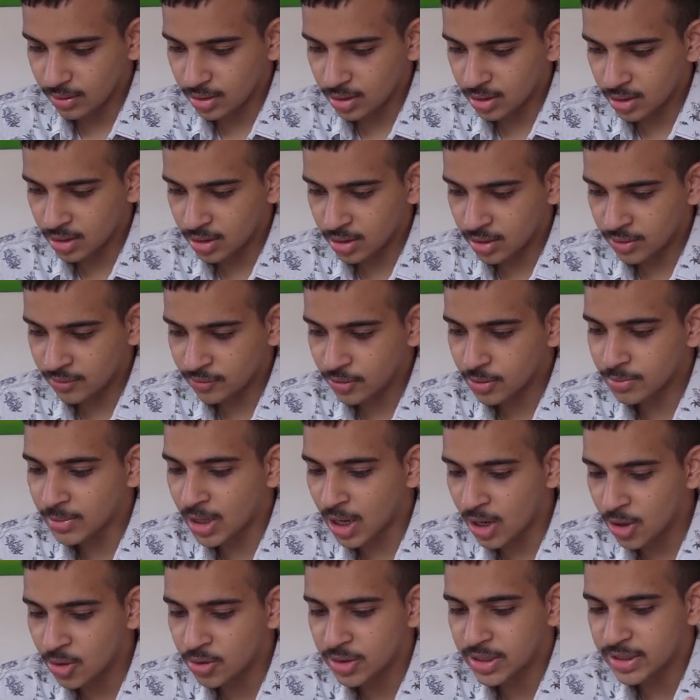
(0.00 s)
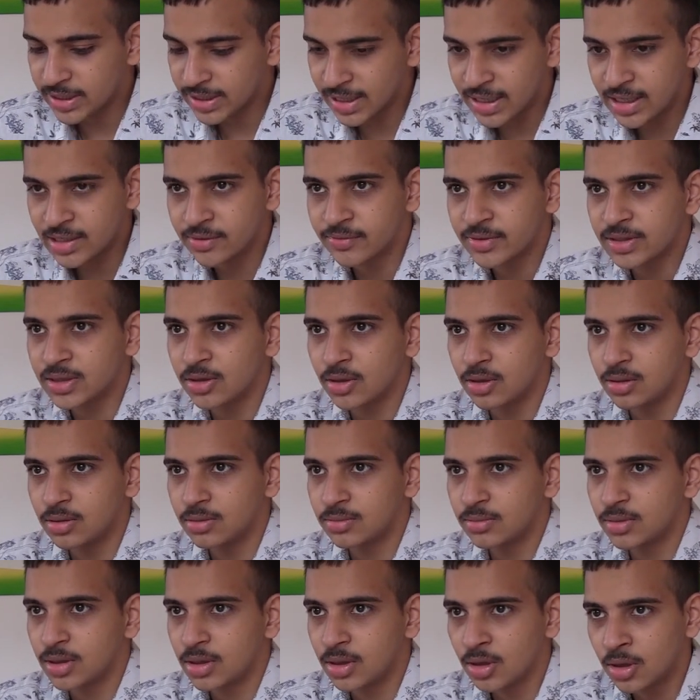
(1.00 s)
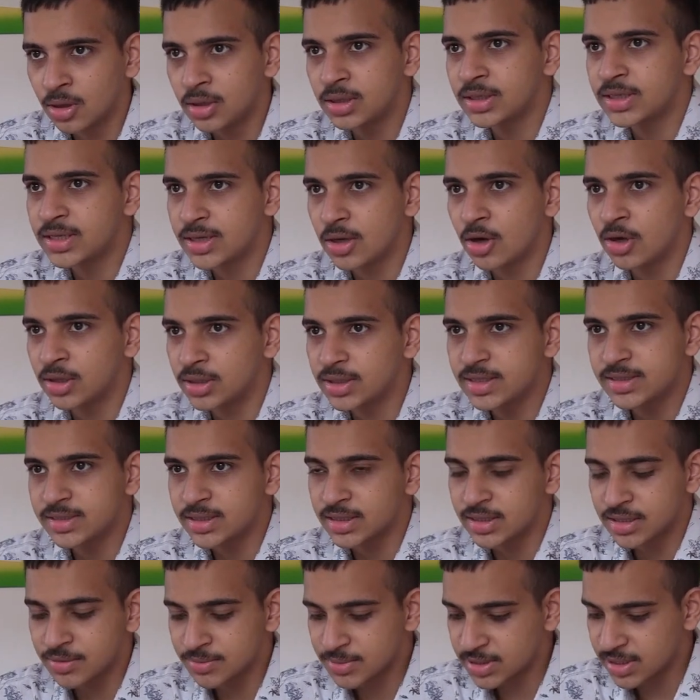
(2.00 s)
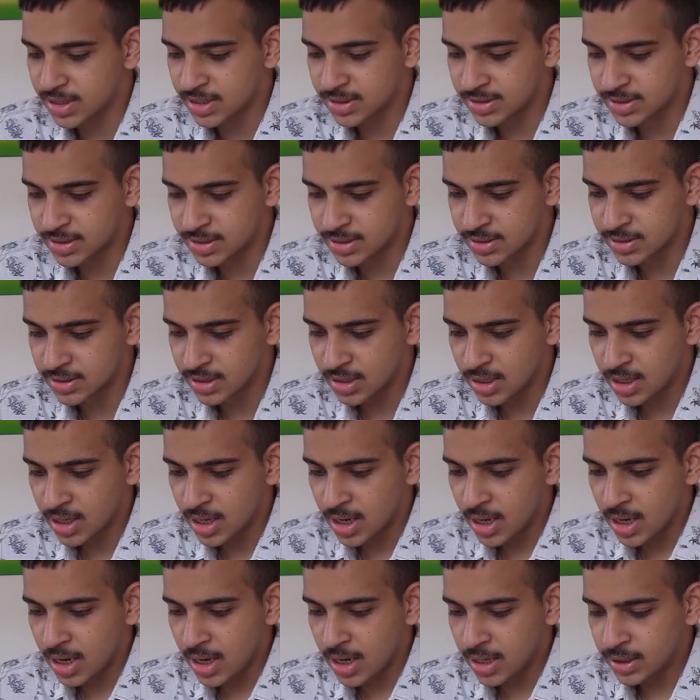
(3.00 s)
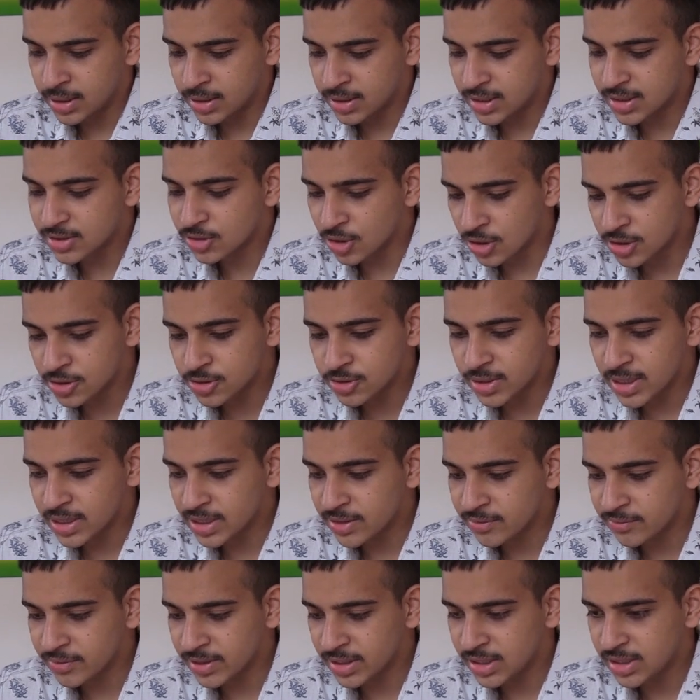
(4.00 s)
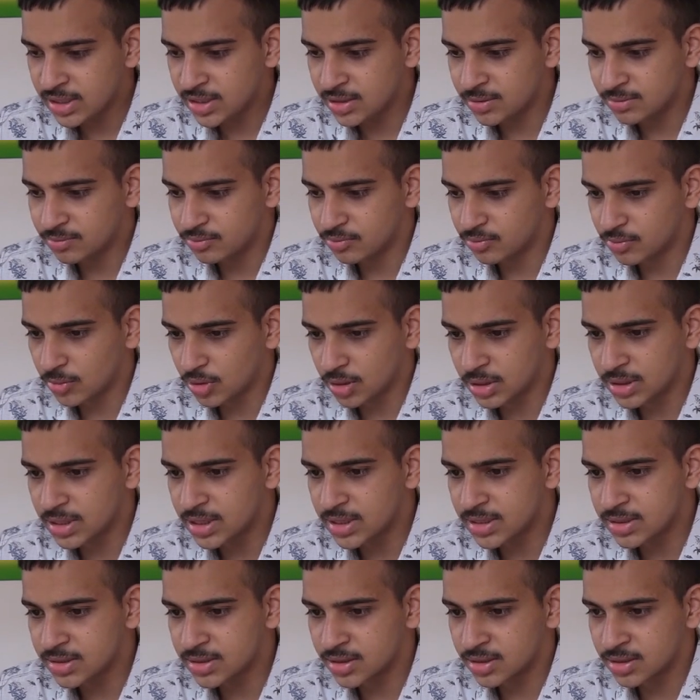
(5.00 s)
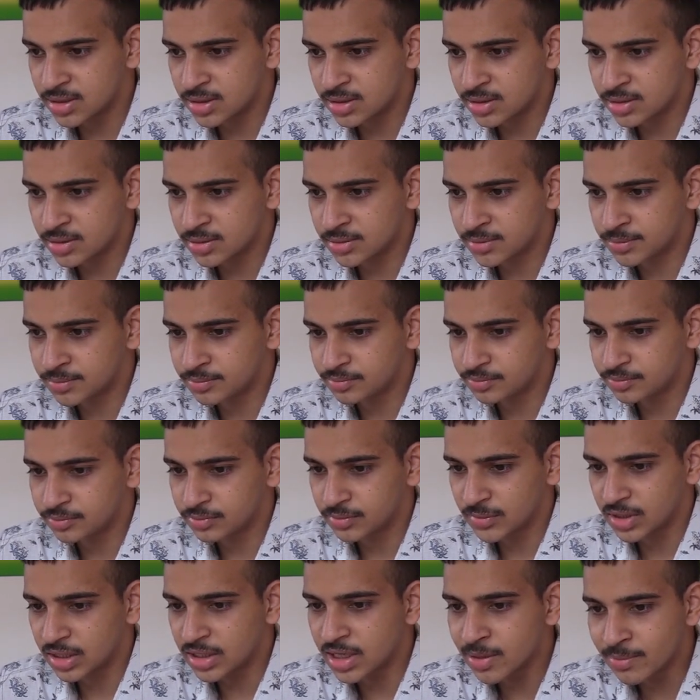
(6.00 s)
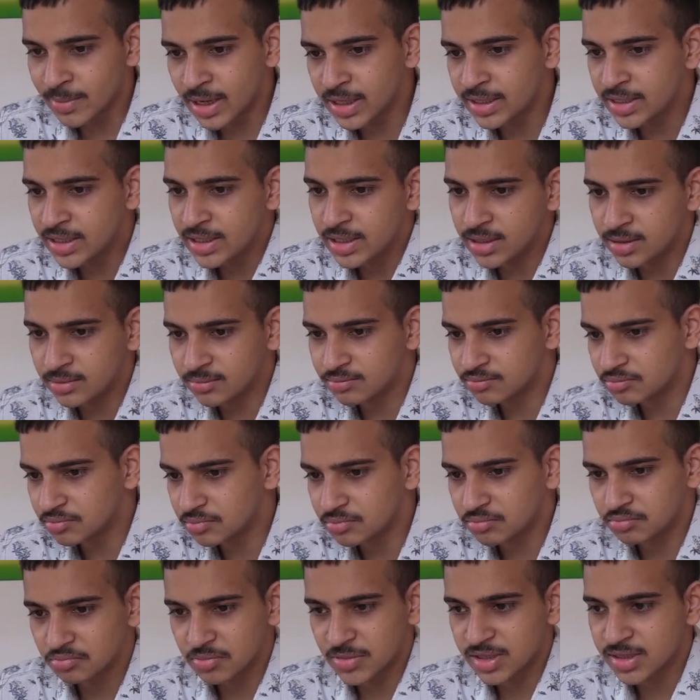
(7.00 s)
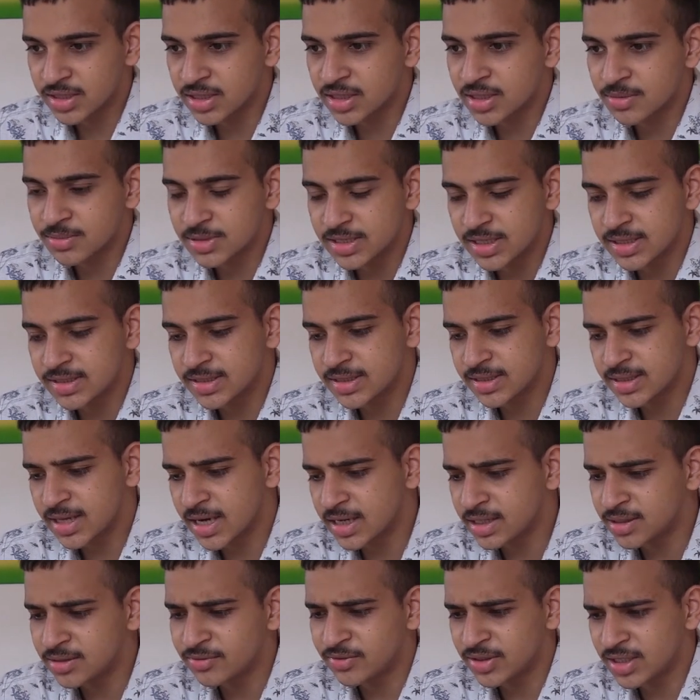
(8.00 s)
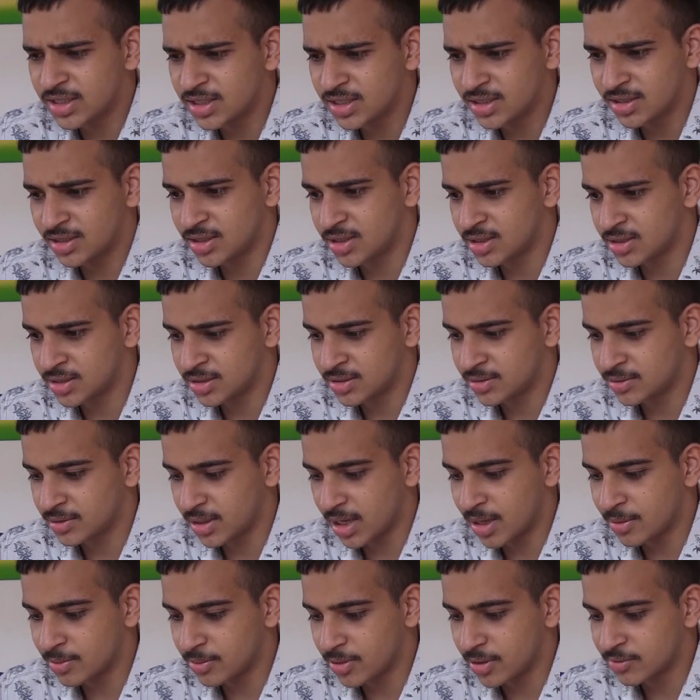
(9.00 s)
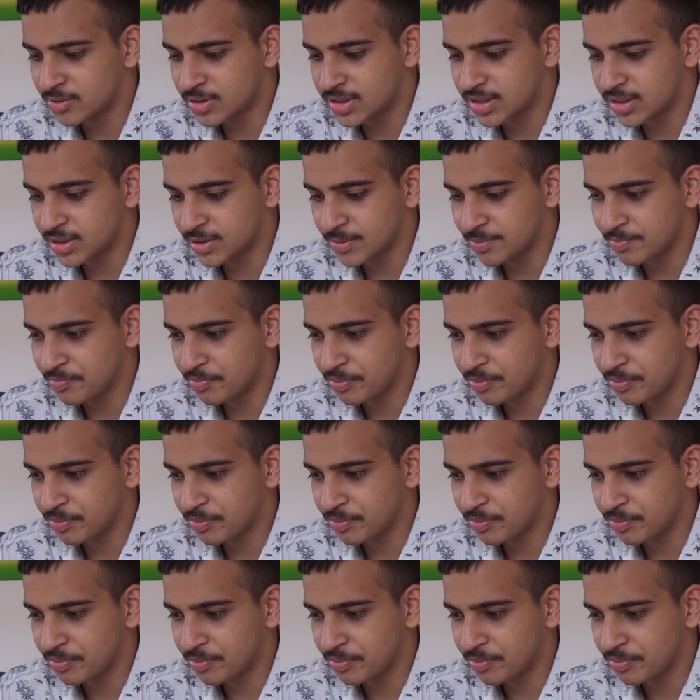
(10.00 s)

uh, from how he dealt with all the all the circumstances. And this also had a very these uh, demanding circumstances had a very uh, I, I would say